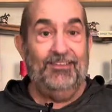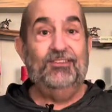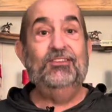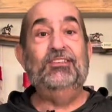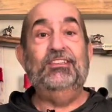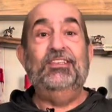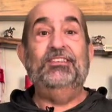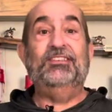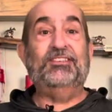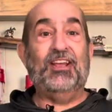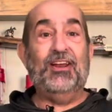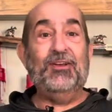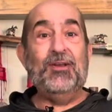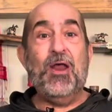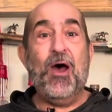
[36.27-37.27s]
She
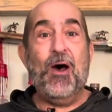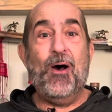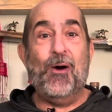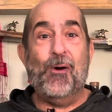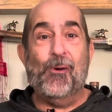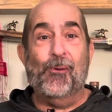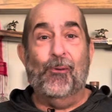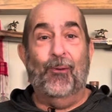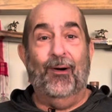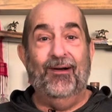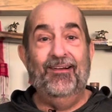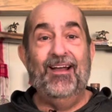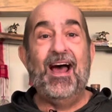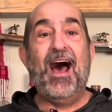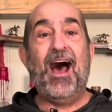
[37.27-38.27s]
said, no,
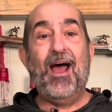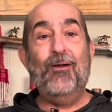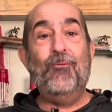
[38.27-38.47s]
I